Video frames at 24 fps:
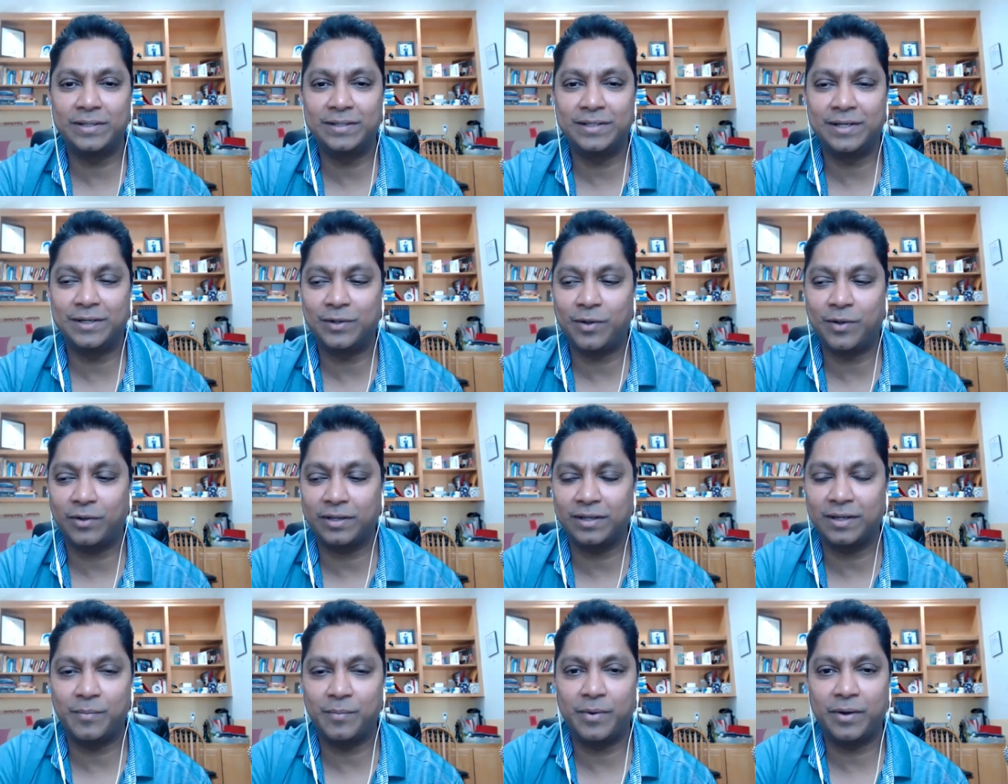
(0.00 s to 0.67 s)
they're
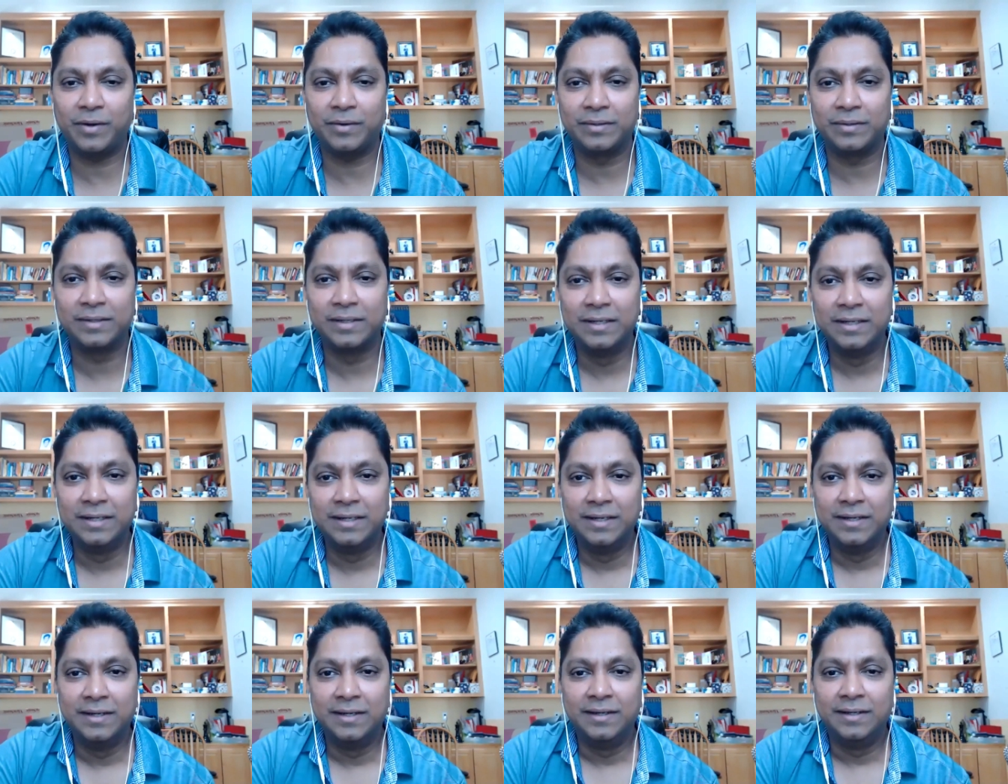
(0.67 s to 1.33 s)
talking about.
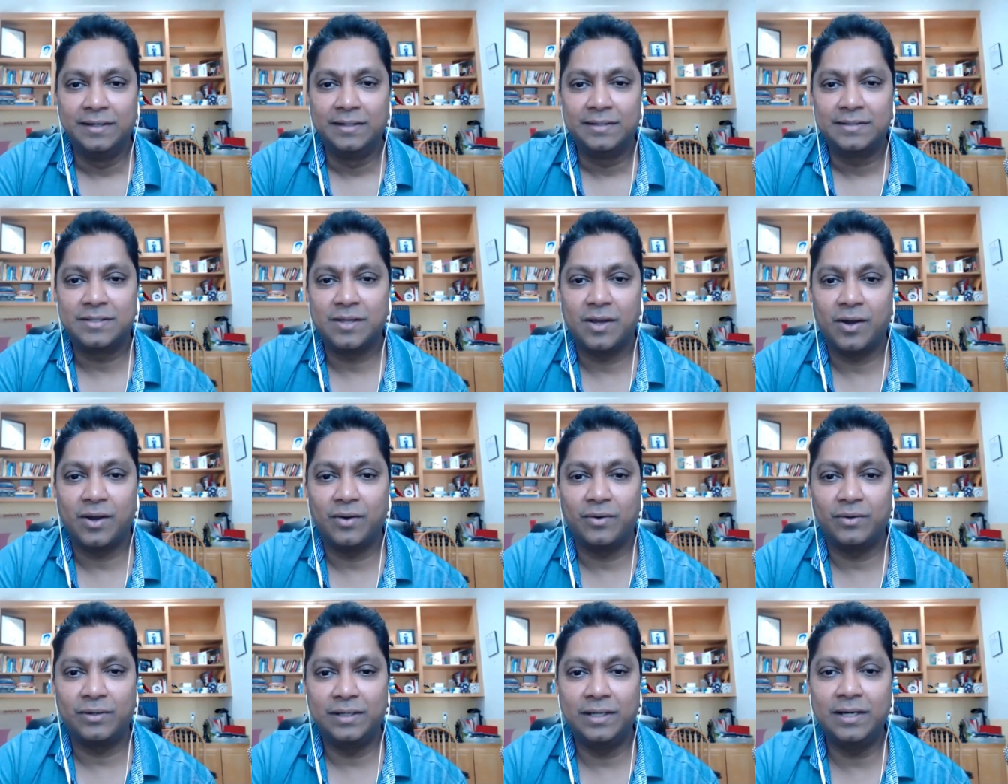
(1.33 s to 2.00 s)
Yeah.
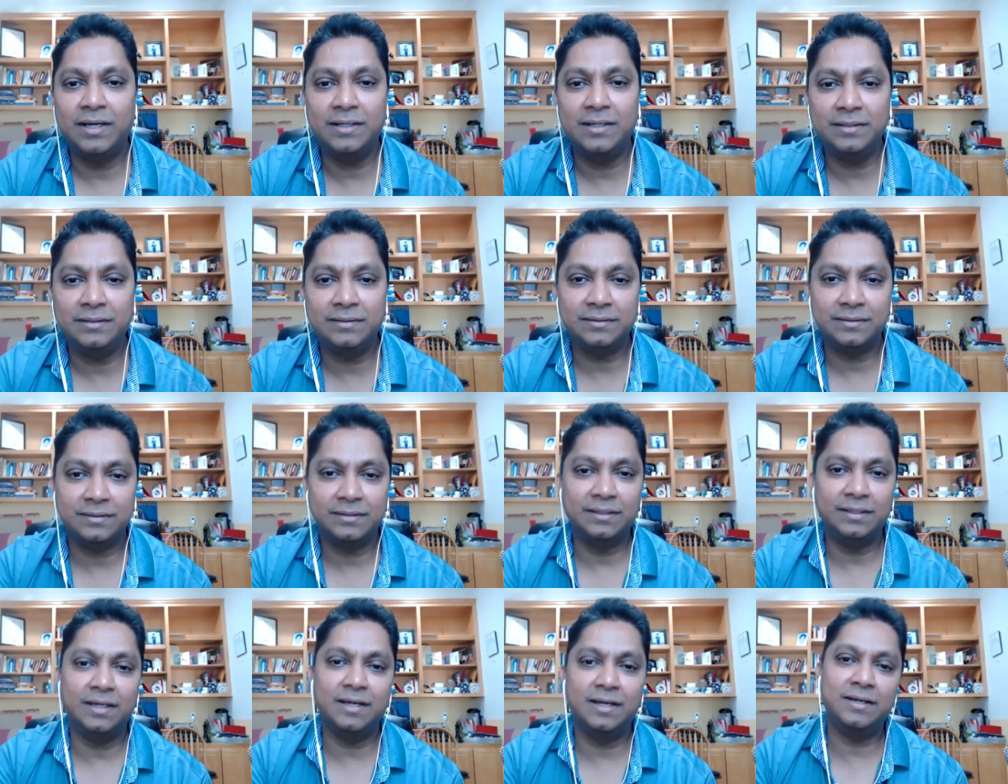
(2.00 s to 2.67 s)
So learn
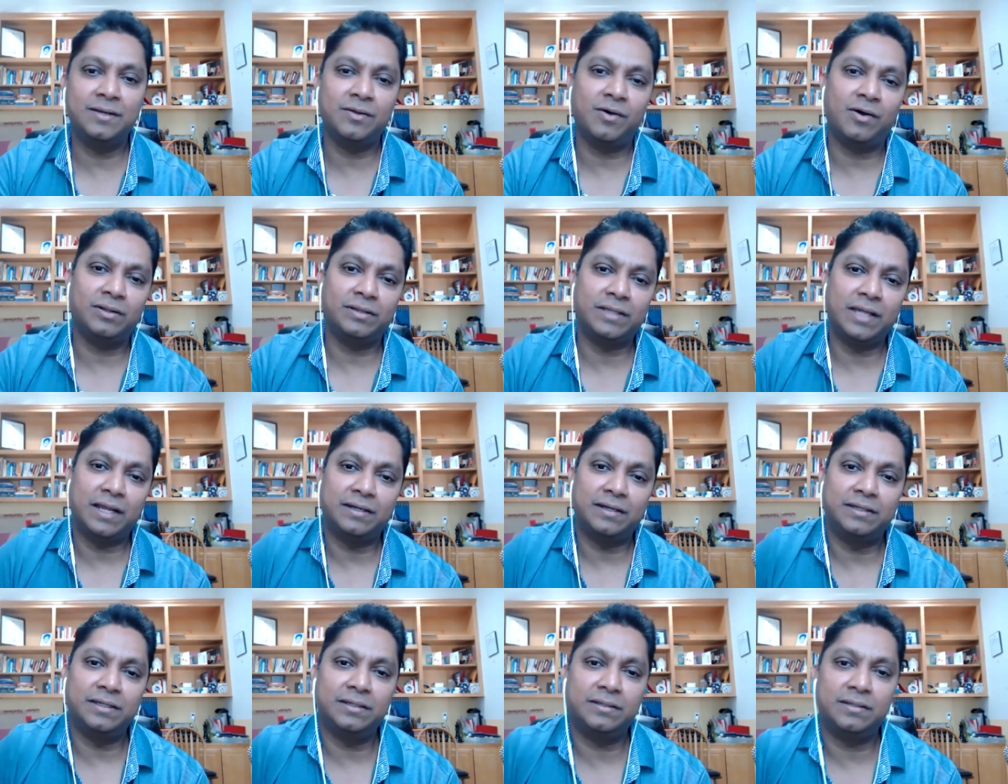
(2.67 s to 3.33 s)
learn all
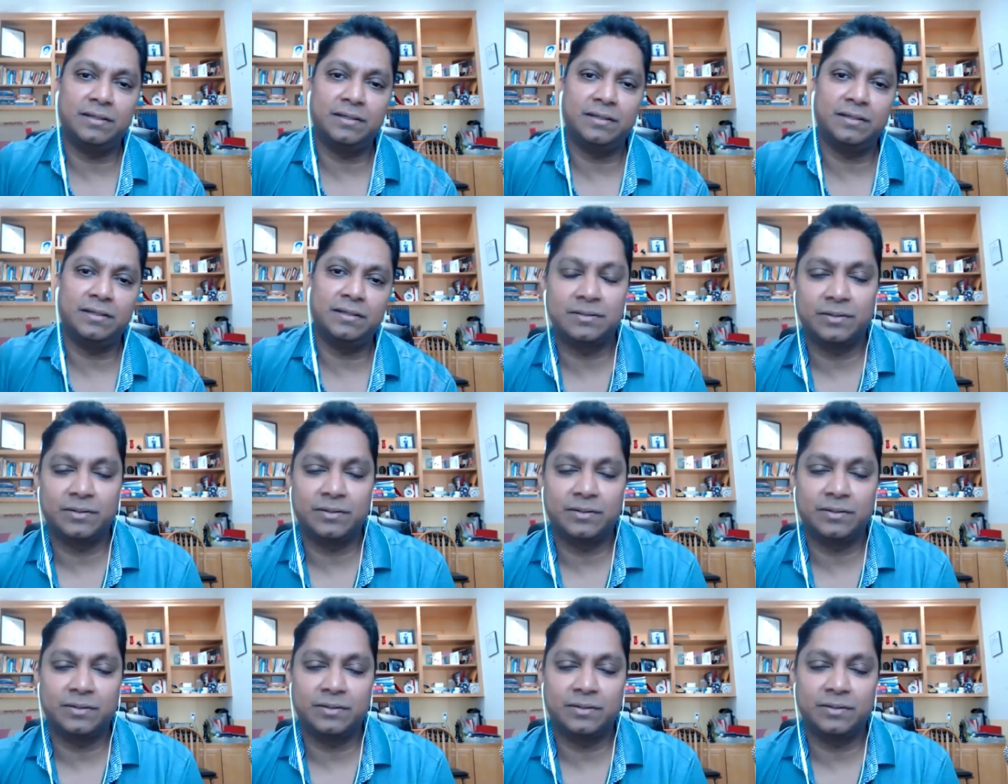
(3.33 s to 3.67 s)
that details.